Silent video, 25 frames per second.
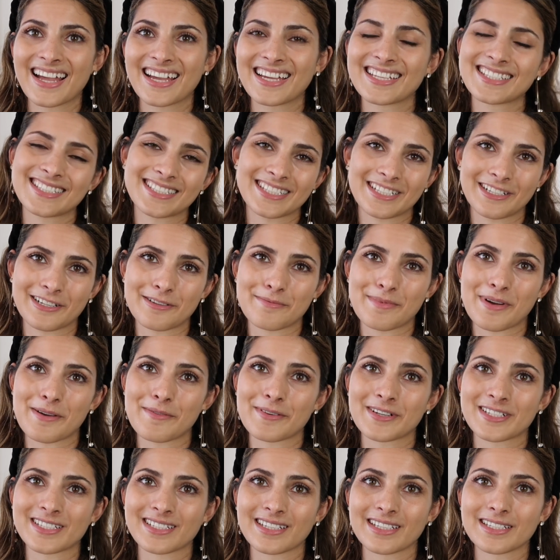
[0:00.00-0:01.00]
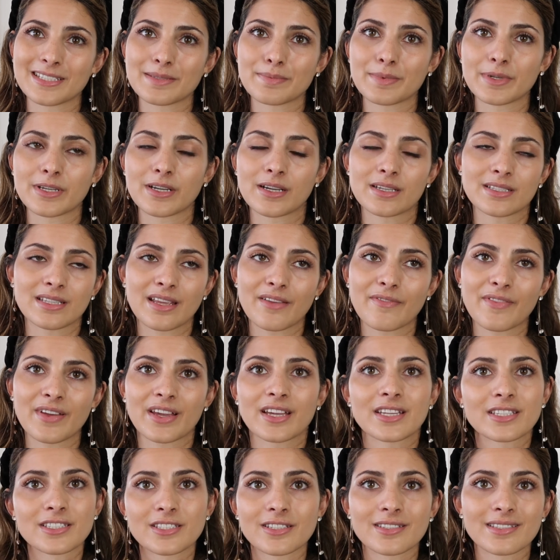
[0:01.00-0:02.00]
it's still on my wish list because I
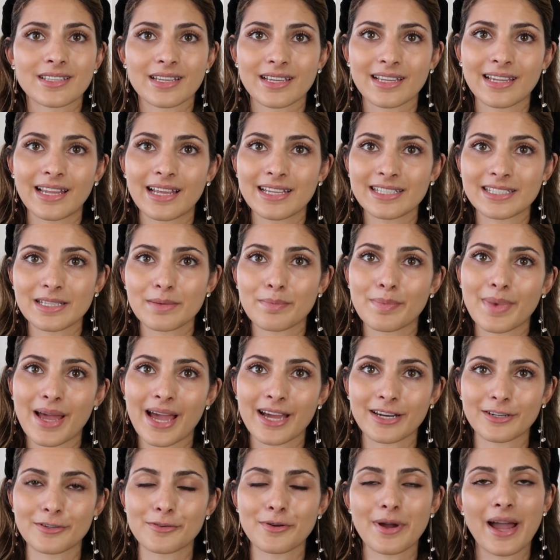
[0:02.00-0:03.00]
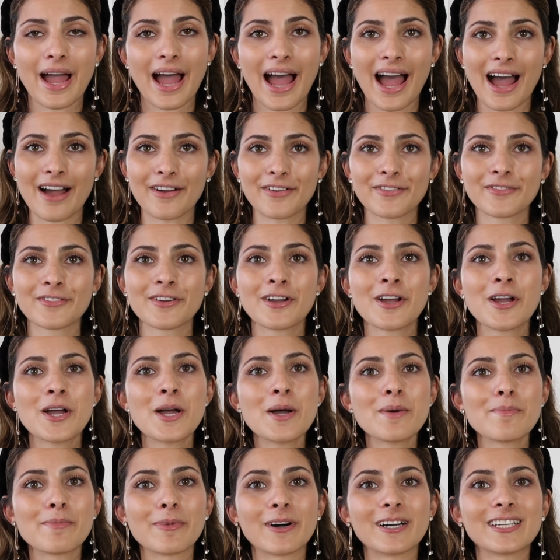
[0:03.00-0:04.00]
think it's just a classic bag to have.
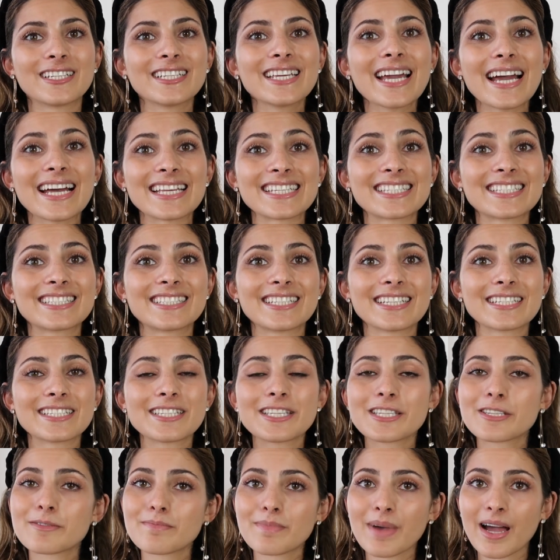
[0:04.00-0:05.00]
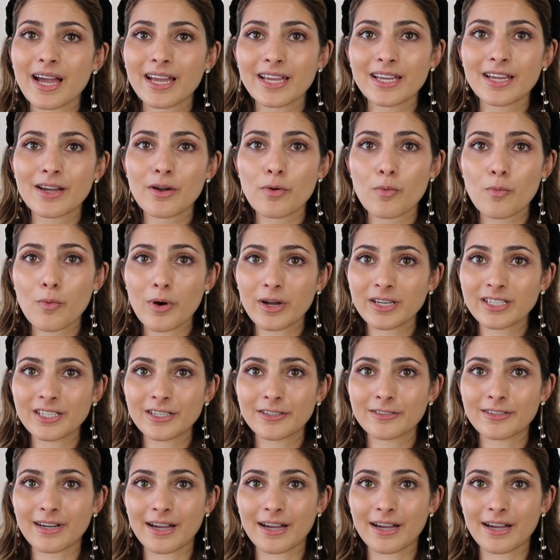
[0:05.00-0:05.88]
But yes, this is my 1 year